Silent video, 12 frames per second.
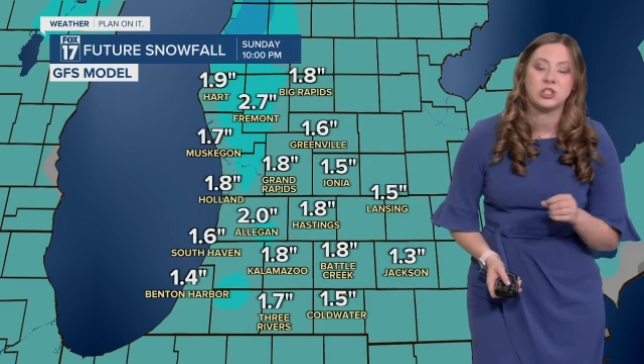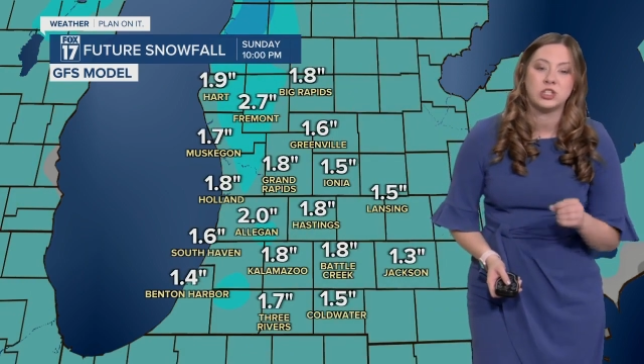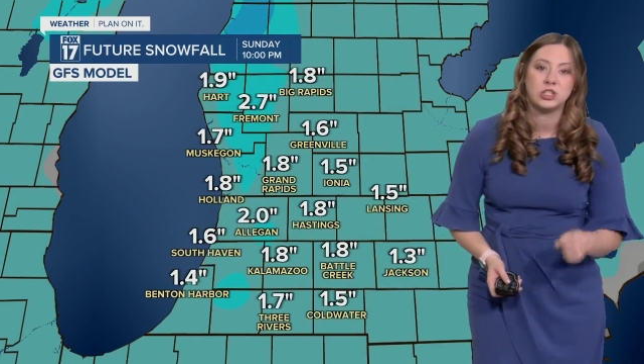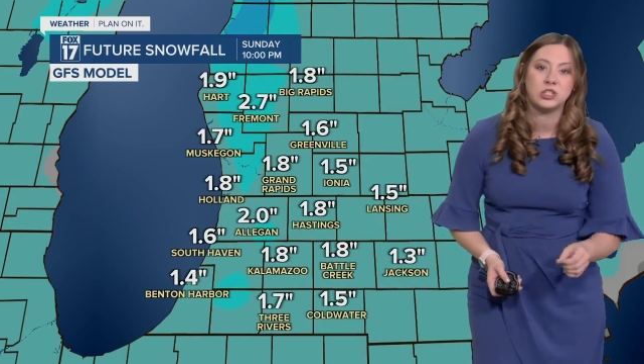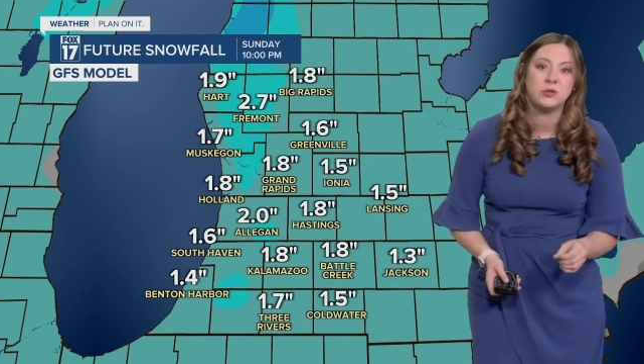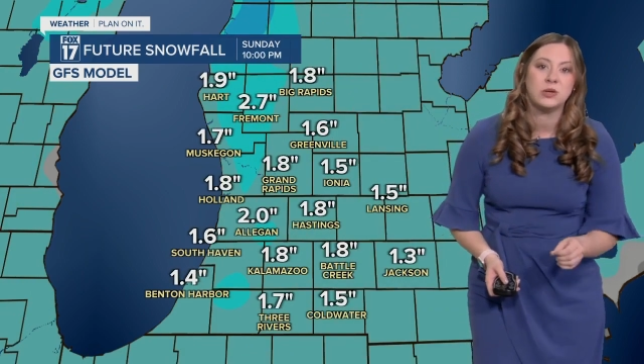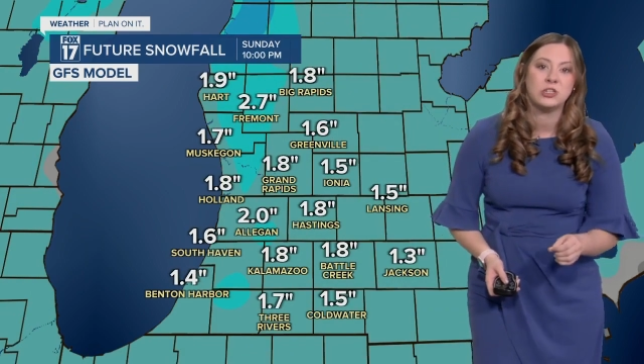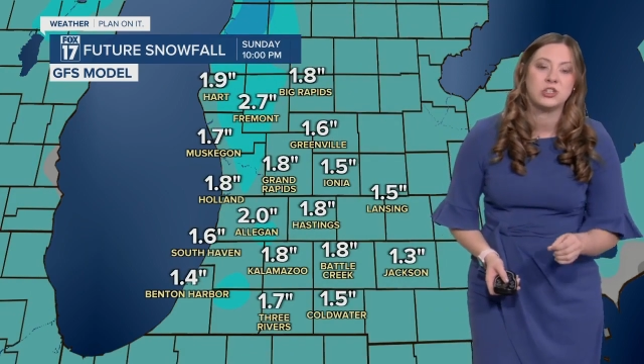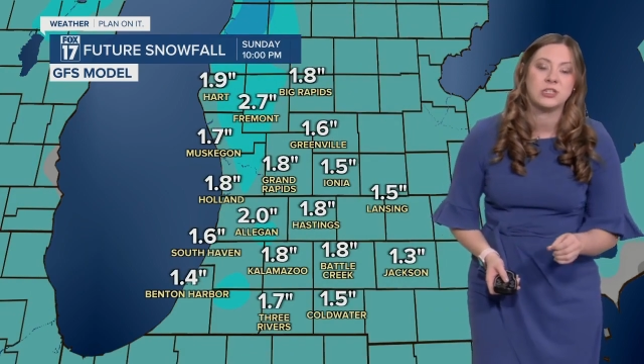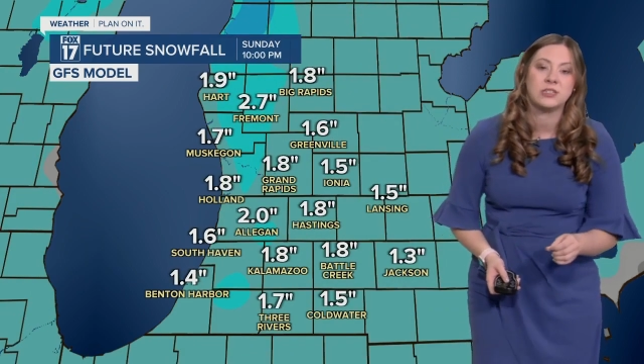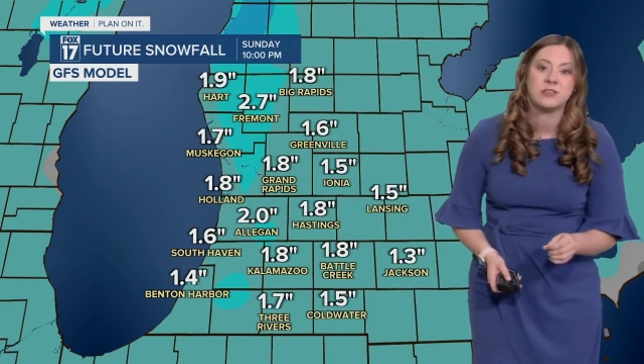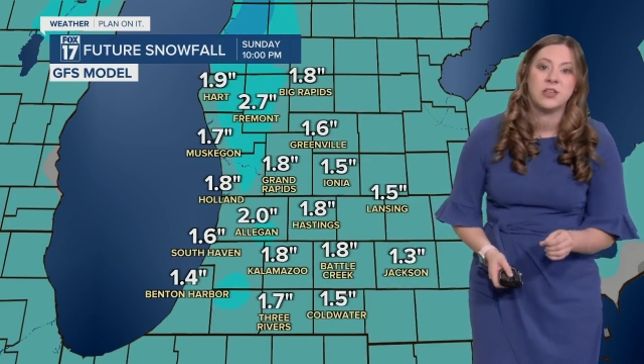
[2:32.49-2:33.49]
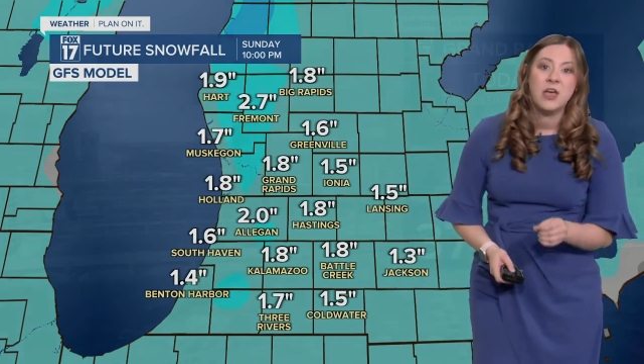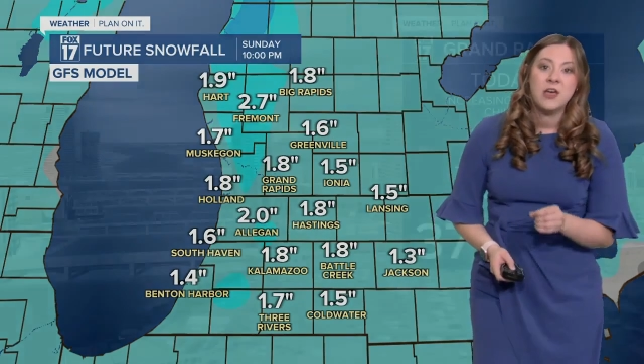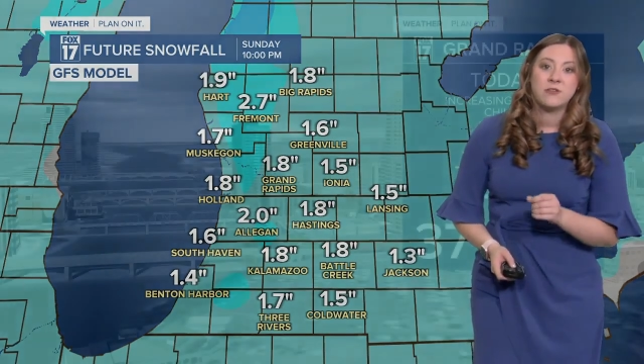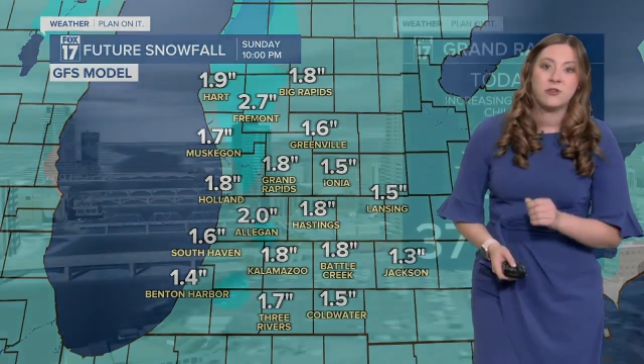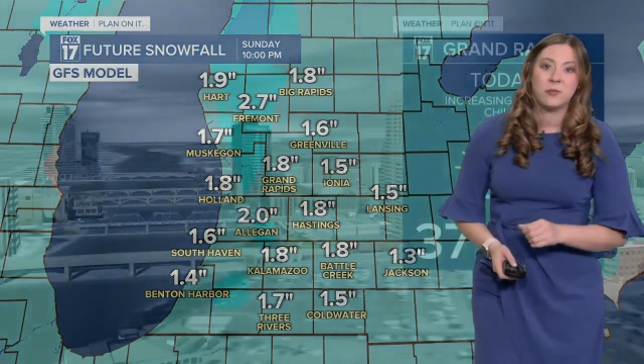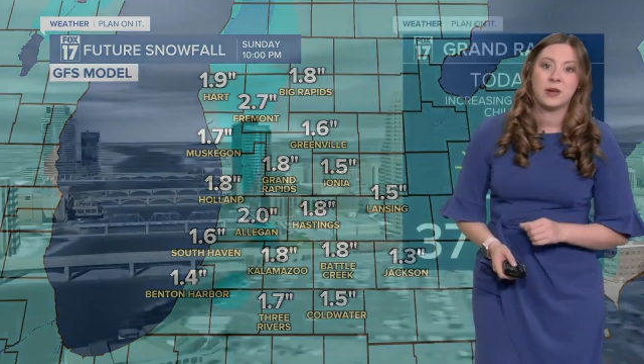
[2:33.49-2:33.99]
to two inches
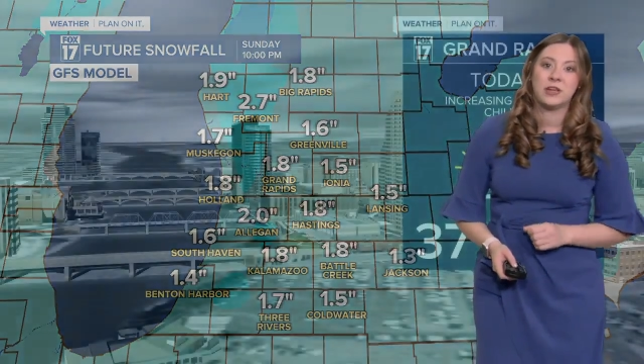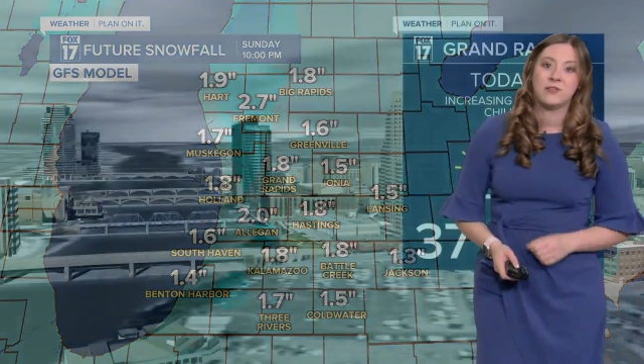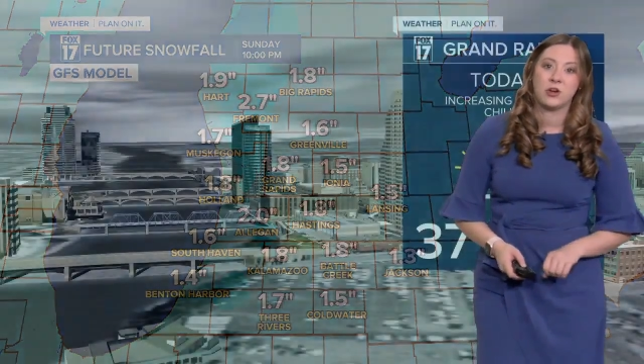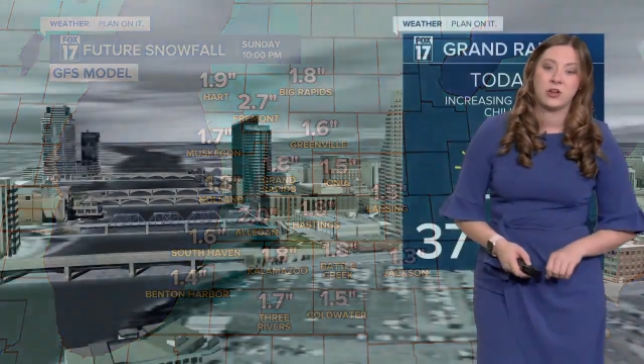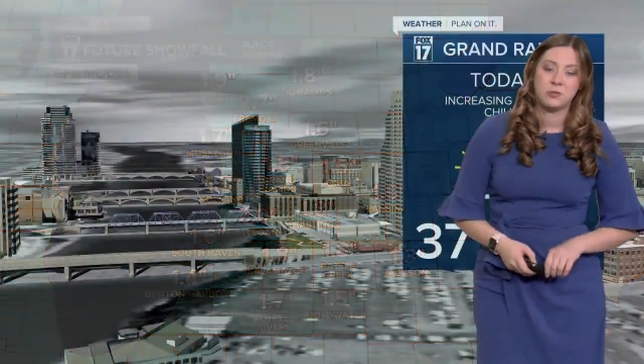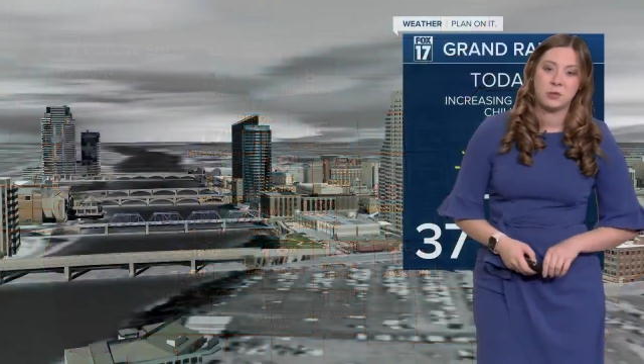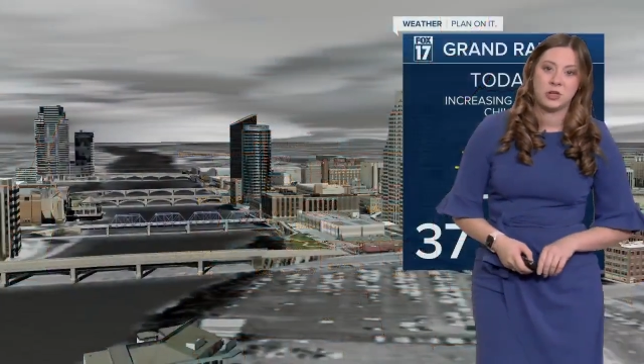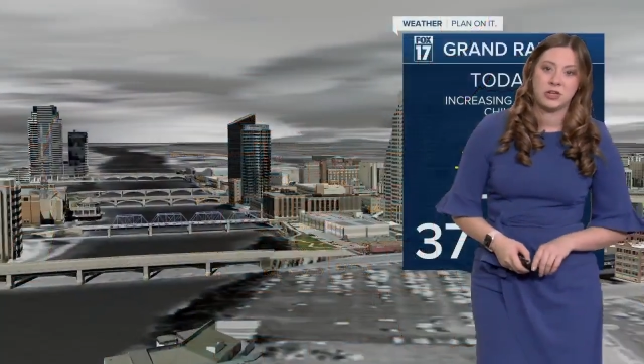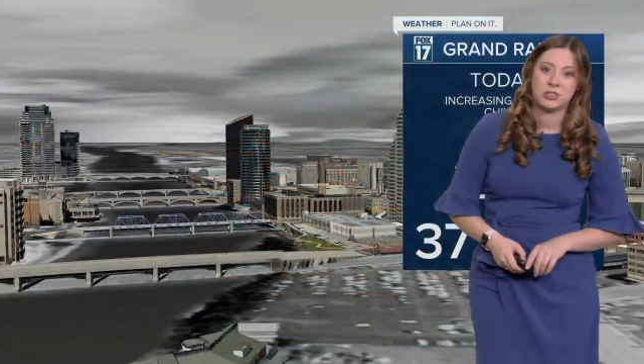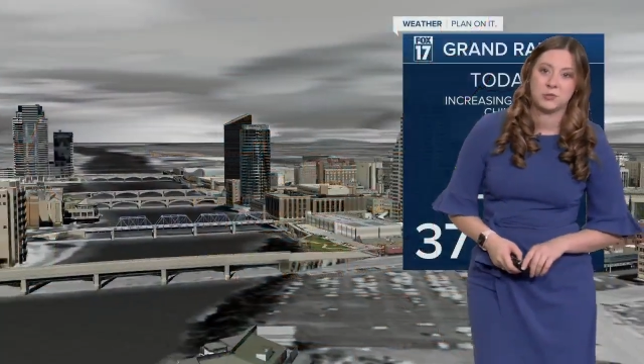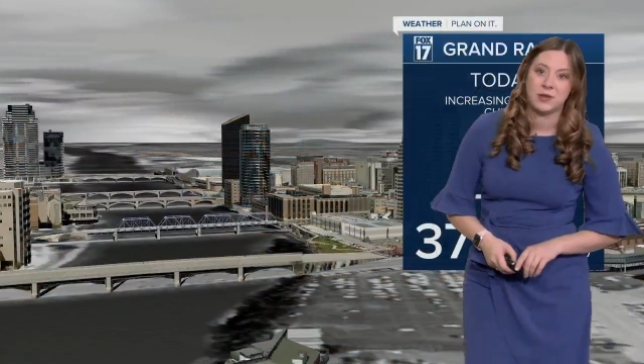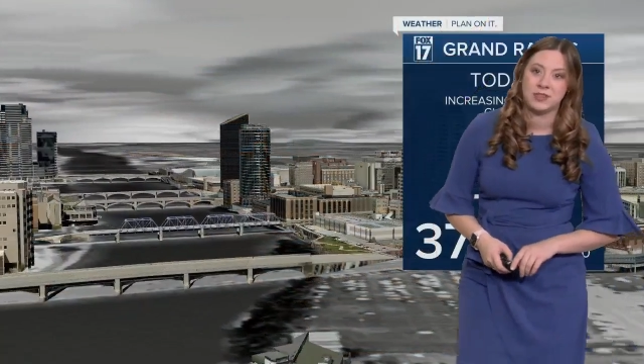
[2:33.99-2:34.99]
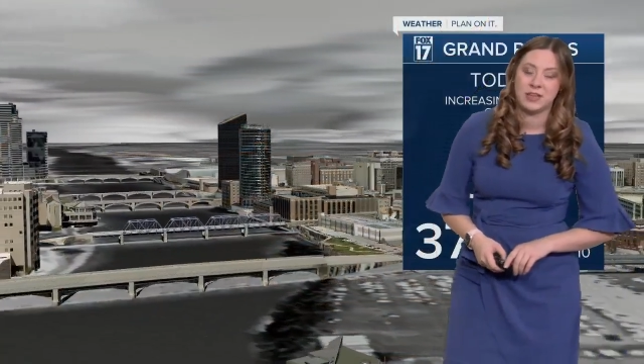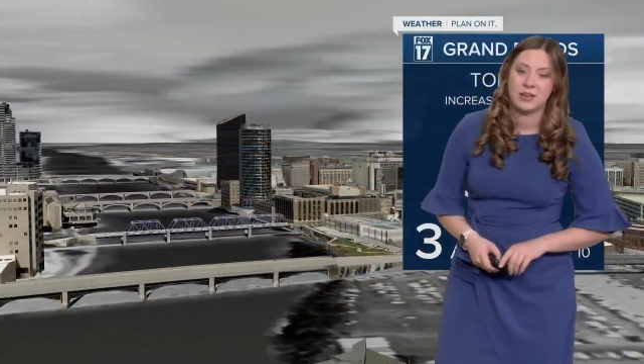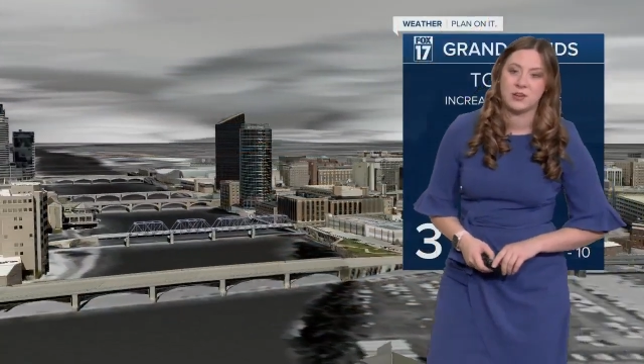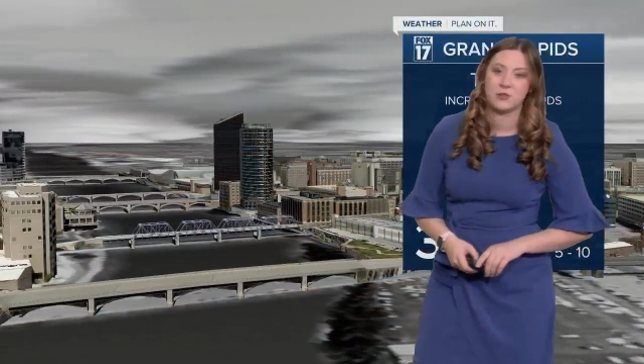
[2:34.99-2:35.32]
for many of our communities by the end